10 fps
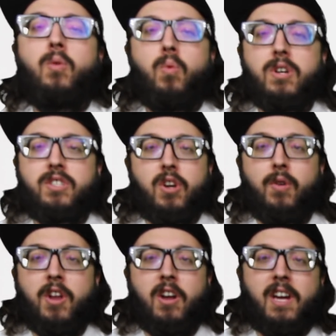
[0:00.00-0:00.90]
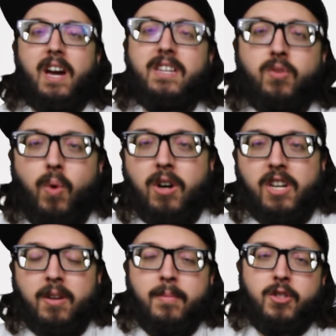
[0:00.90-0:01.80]
What's going on, guys?
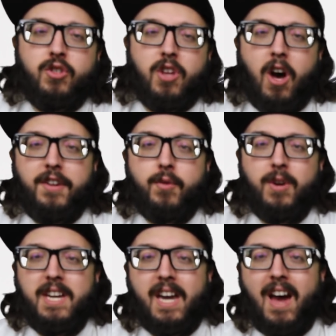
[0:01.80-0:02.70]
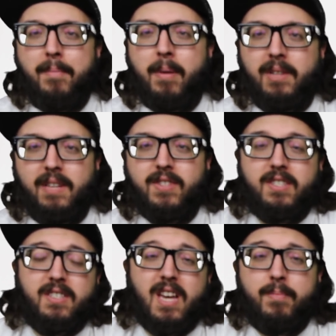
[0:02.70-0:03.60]
Welcome to the Honda Recap. I believe
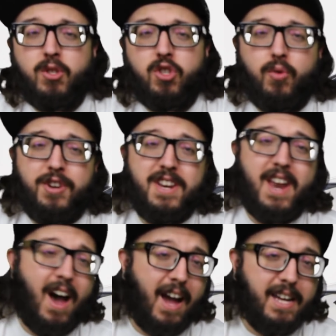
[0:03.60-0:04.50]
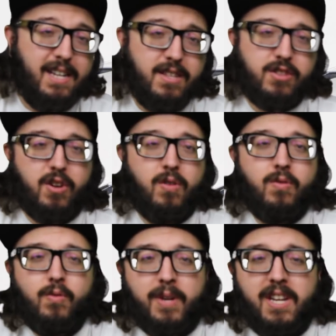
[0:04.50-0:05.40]
this is episode 9, so
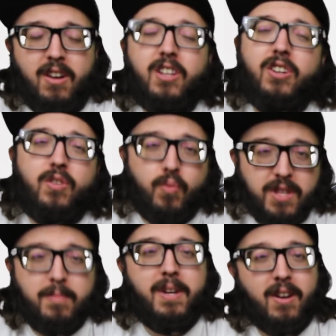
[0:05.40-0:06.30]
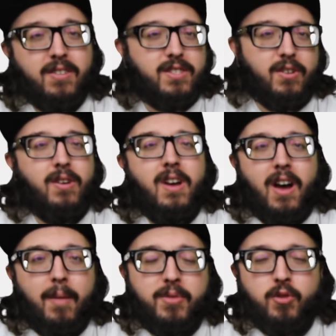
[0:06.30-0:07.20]
we're getting on a good rhythm here, so
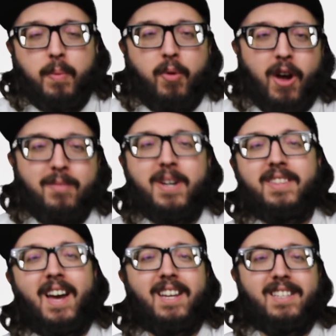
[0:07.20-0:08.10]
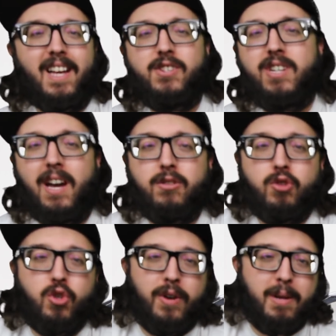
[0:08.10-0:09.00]
I'm super proud about that. Glad you guys are
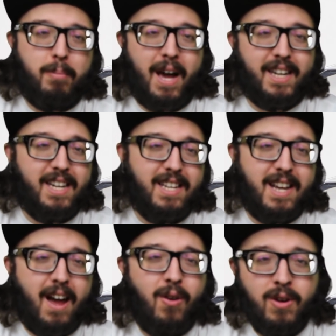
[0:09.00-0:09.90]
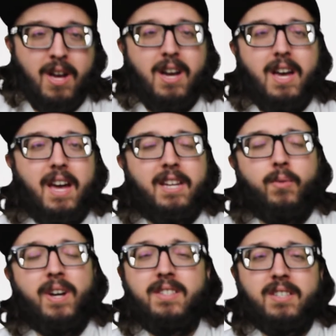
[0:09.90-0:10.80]
joining back in now.
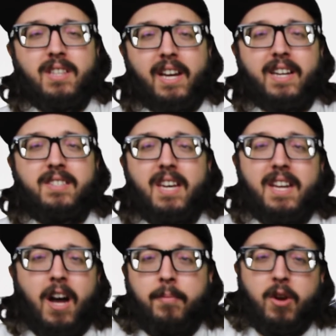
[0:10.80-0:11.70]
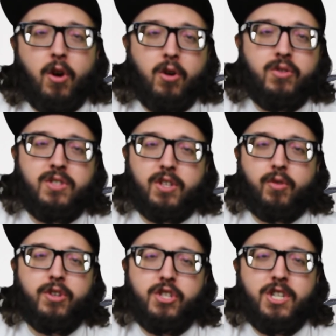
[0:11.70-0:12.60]
Anyways, like I said, I'm your host,
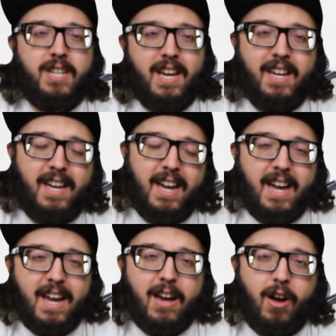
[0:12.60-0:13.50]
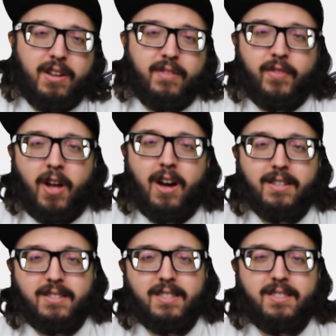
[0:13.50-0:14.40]
Christian, aka Honda
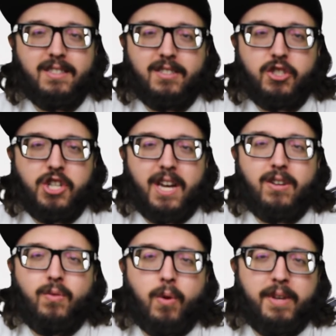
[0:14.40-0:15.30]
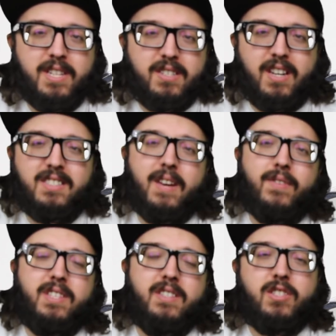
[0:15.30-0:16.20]
Vlogs. This is the channel where we discuss
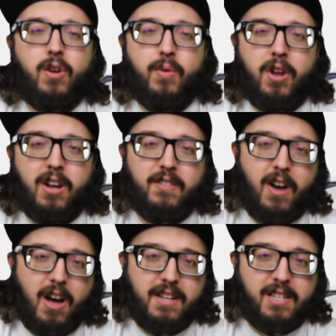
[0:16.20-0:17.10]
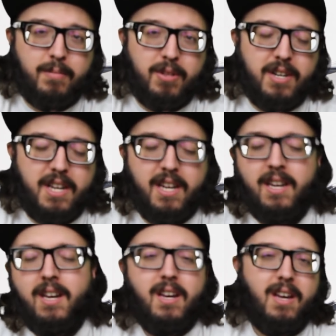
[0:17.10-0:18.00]
everything that's going on in the Honda
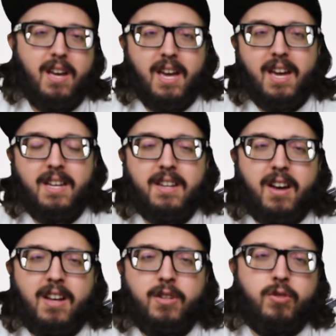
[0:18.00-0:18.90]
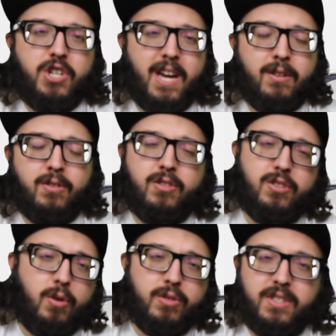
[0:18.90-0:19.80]
community and new
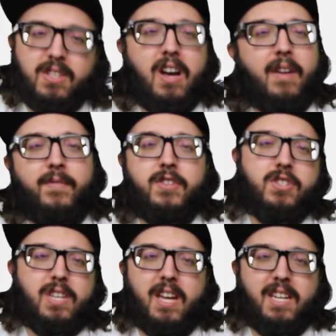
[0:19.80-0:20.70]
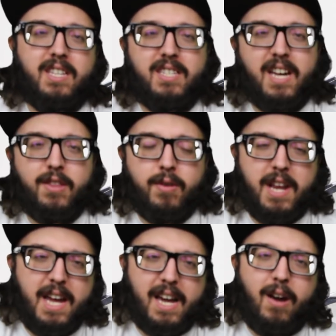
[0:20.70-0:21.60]
channels, old stuff, and just kind of get together and
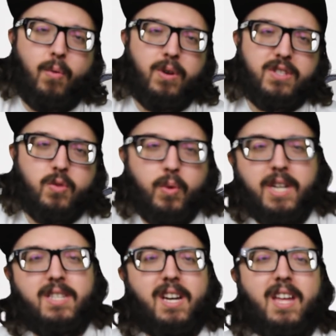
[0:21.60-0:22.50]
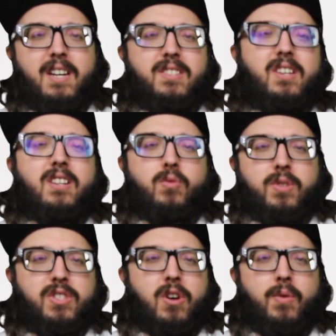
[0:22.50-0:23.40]
hang out once a week to kind of discuss
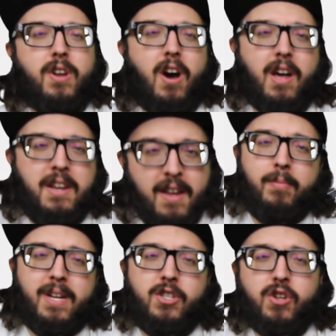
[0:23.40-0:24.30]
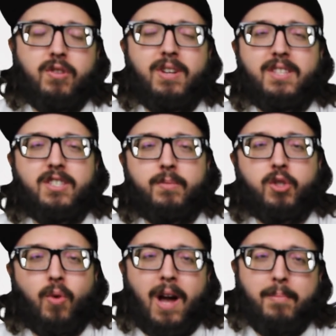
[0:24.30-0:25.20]
what's going on. Make sure you hit the
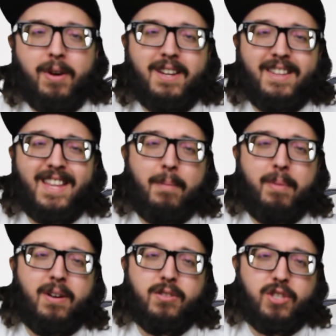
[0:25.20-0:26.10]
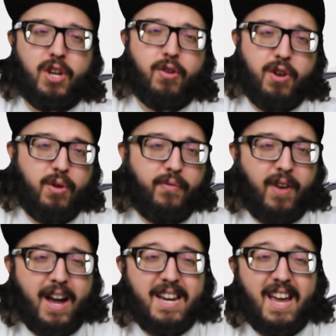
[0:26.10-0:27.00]
subscribe button and that bell so you're
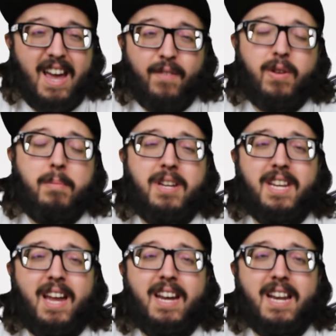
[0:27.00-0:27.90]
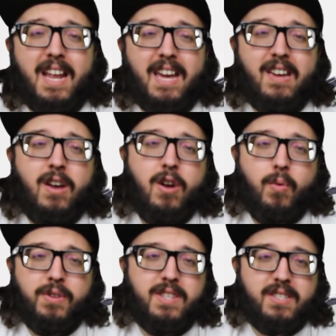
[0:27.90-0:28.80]
notified every Monday night at 8
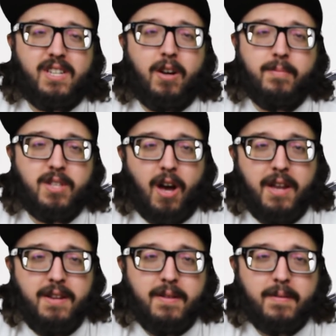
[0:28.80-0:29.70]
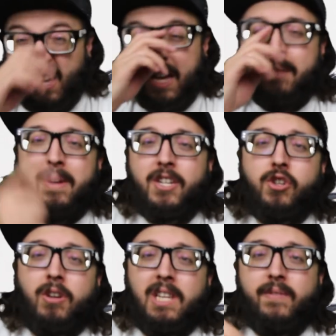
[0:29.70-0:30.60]
when this comes on. And make
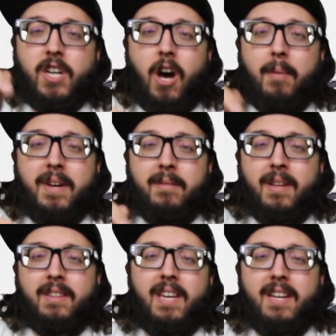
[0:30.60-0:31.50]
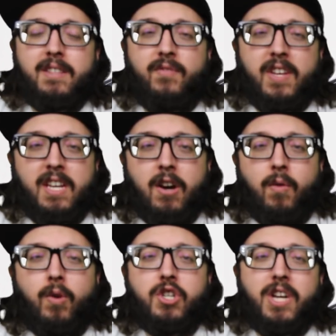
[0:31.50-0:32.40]
sure to leave a comment at the end of the video
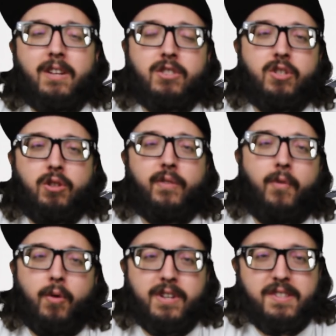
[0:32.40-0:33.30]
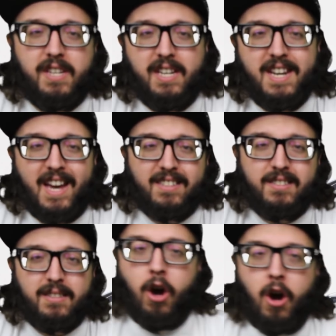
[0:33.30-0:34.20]
of what channels you look forward to seeing
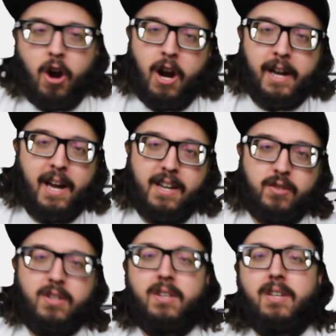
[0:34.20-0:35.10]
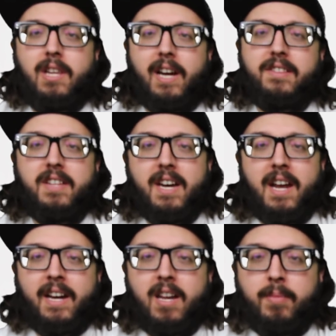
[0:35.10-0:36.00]
next. Alright guys, like I said,
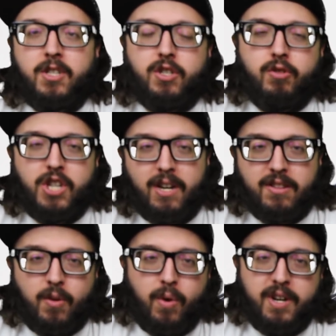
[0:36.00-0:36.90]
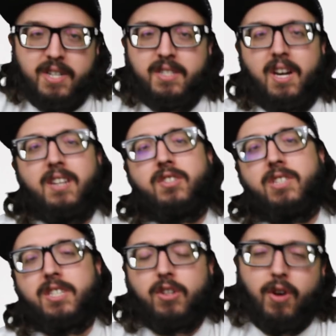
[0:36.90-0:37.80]
I got a bunch of new channels I want to discuss, so
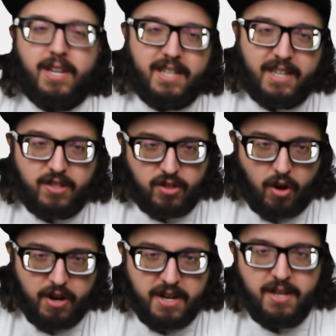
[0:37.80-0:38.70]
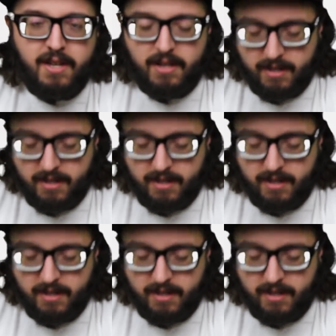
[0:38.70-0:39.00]
let's go ahead and get started.